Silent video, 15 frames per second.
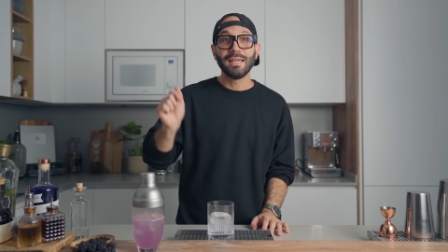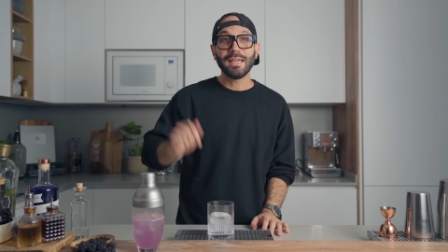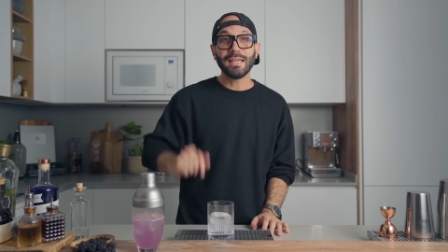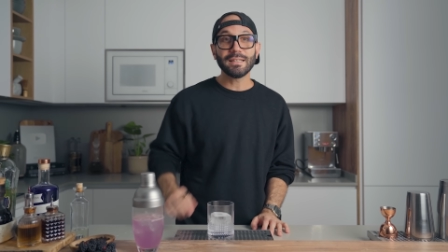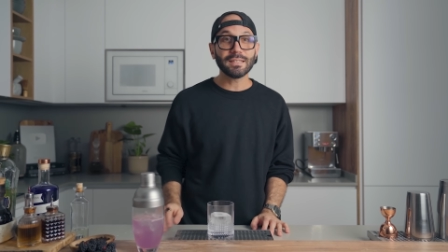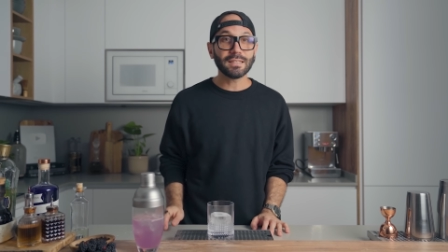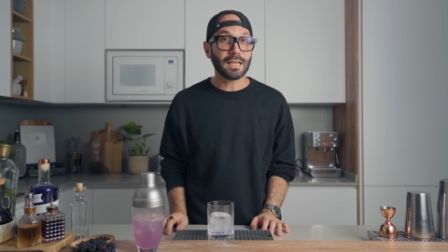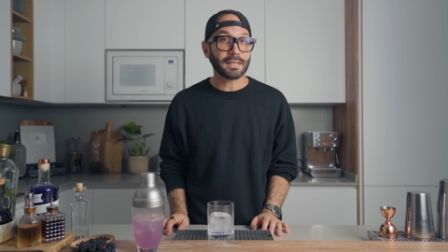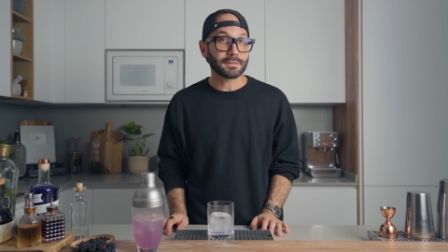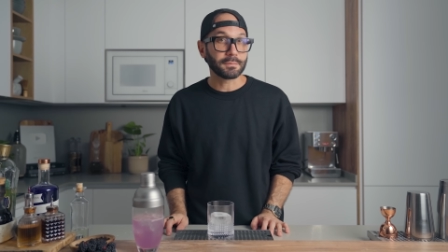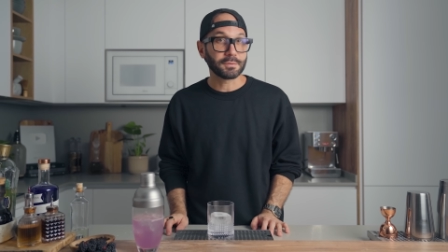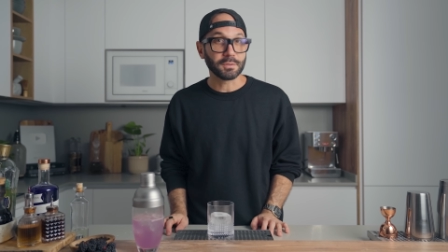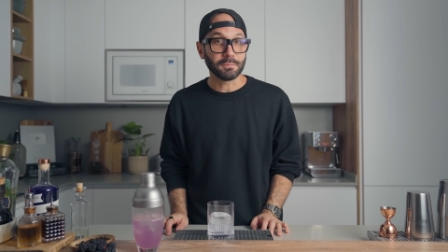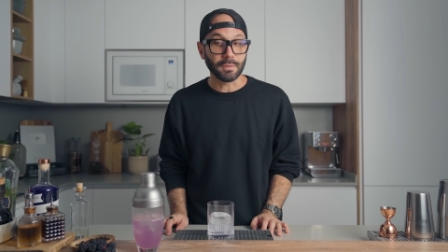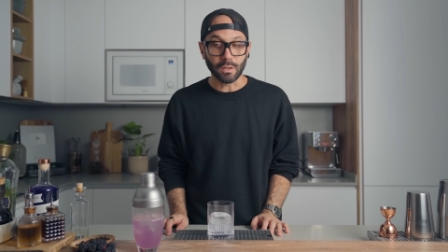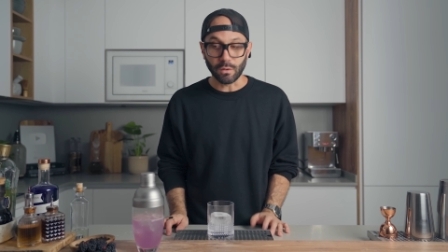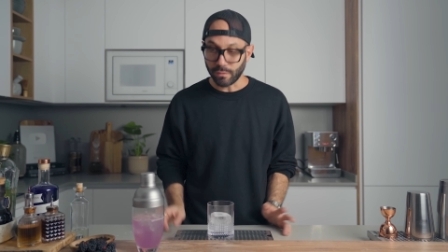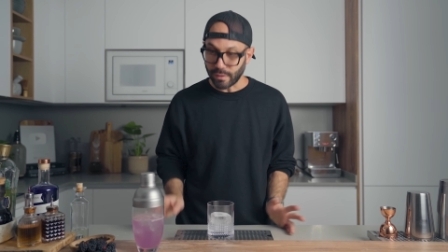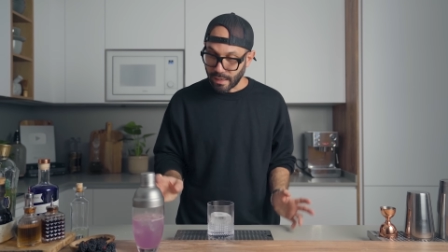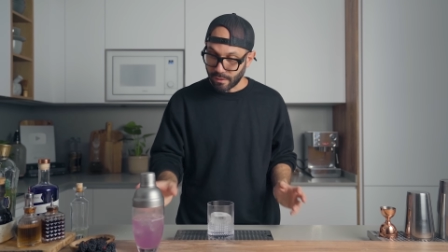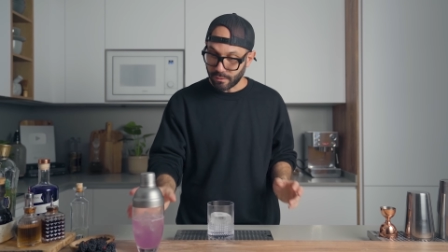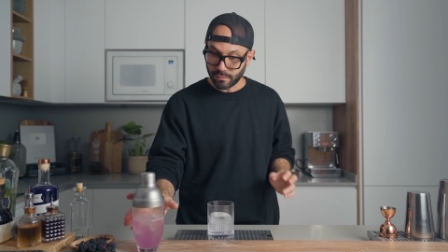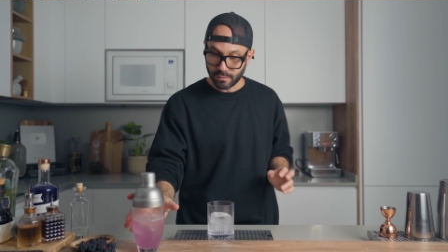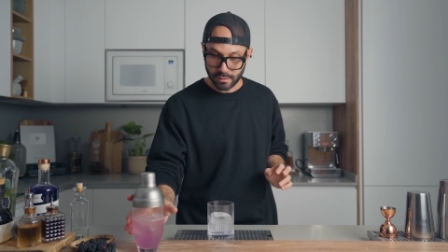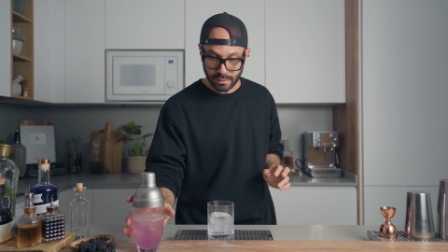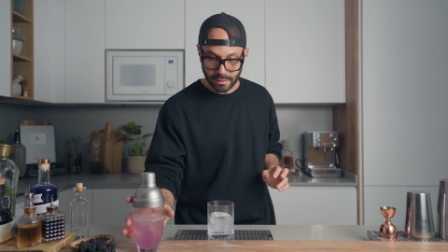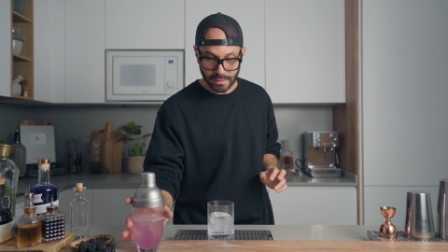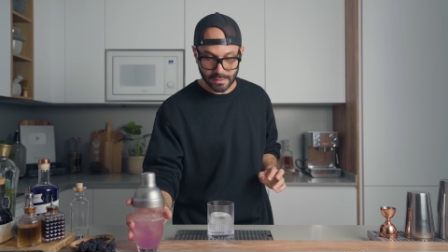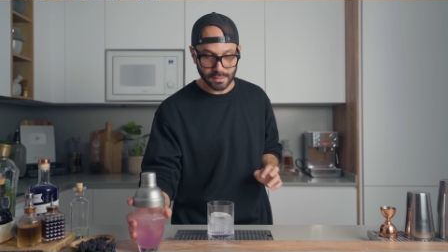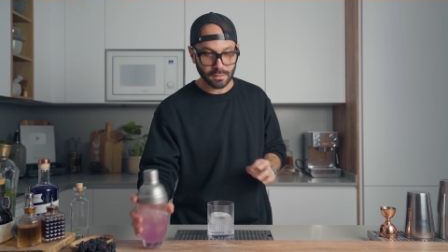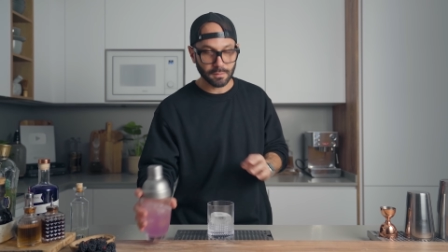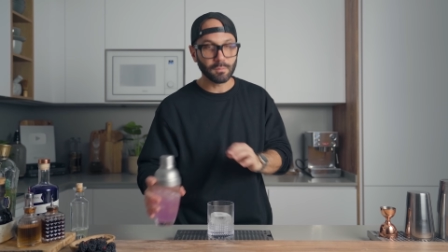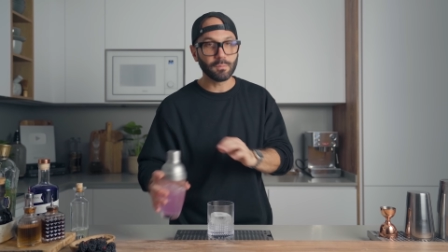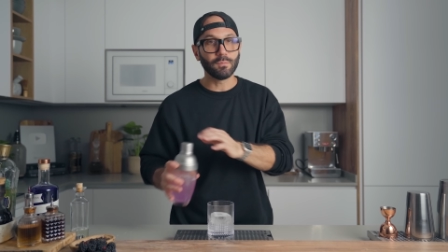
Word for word: in the description below. Now let's